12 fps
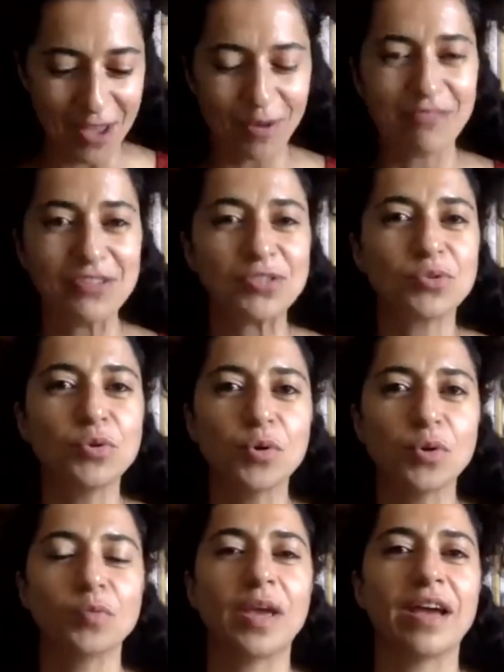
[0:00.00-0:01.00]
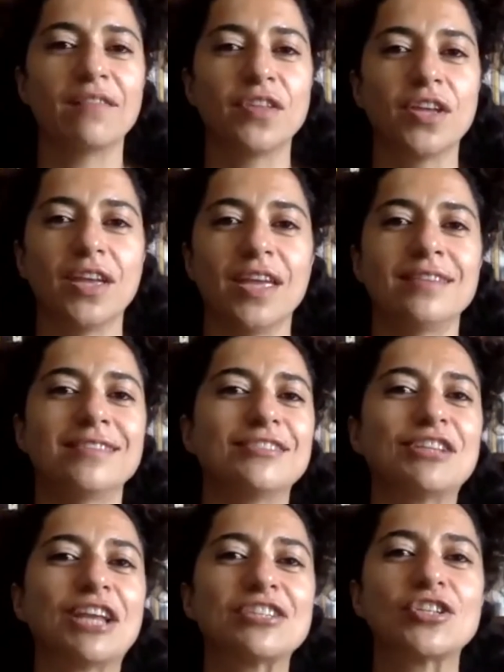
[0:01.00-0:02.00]
school. We have the
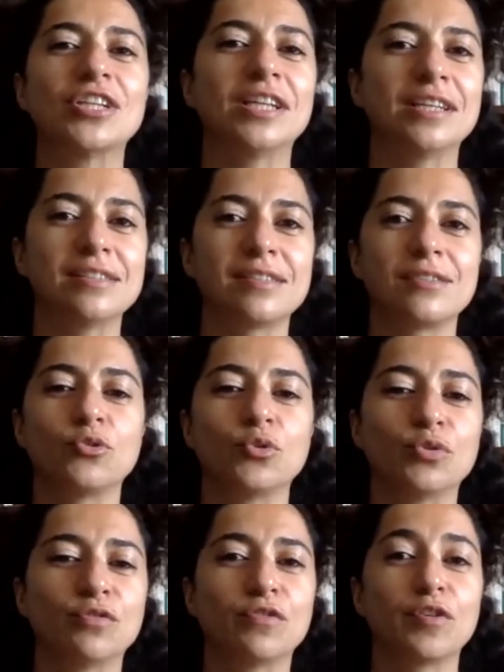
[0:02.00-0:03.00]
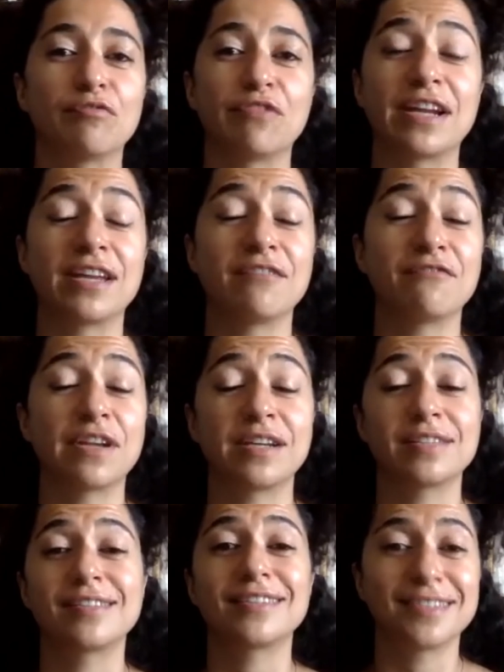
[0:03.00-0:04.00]
International Institute for Very, Very
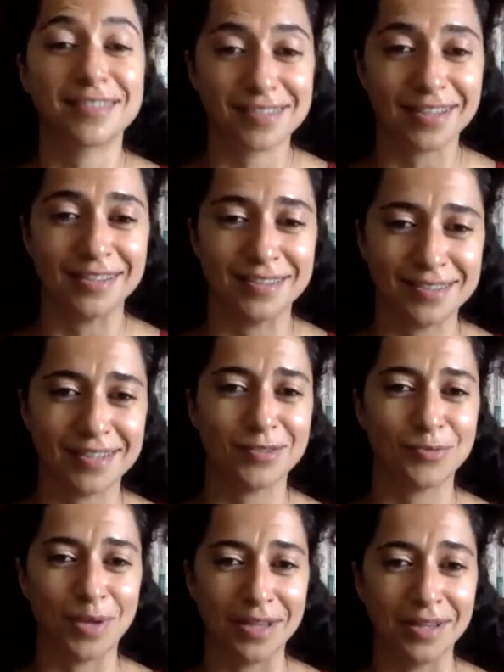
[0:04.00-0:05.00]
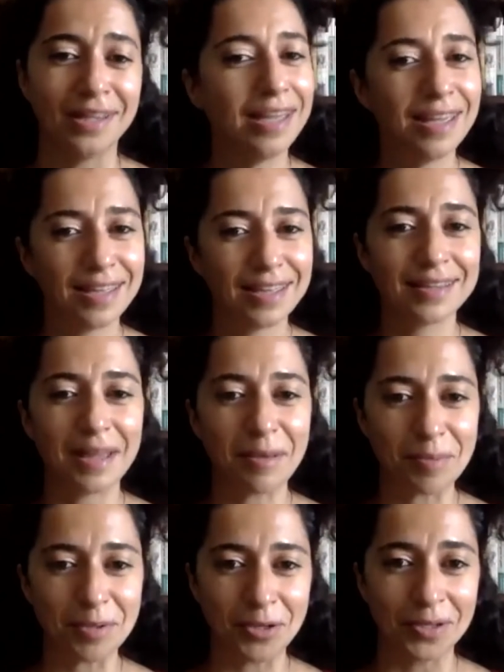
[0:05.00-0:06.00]
Serious Studies as well in
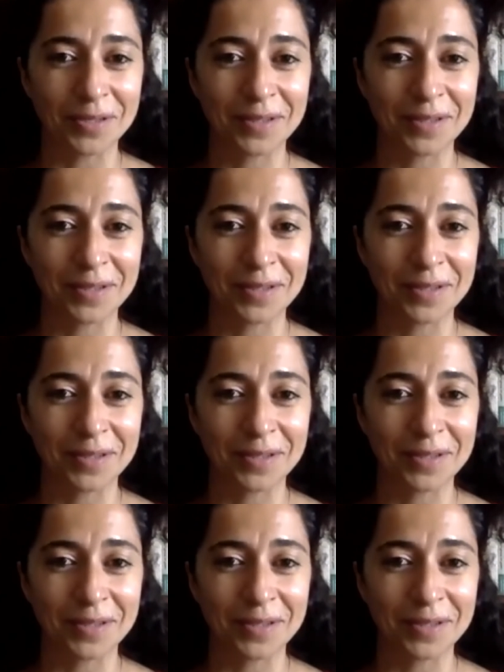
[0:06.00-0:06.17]
Lebanon.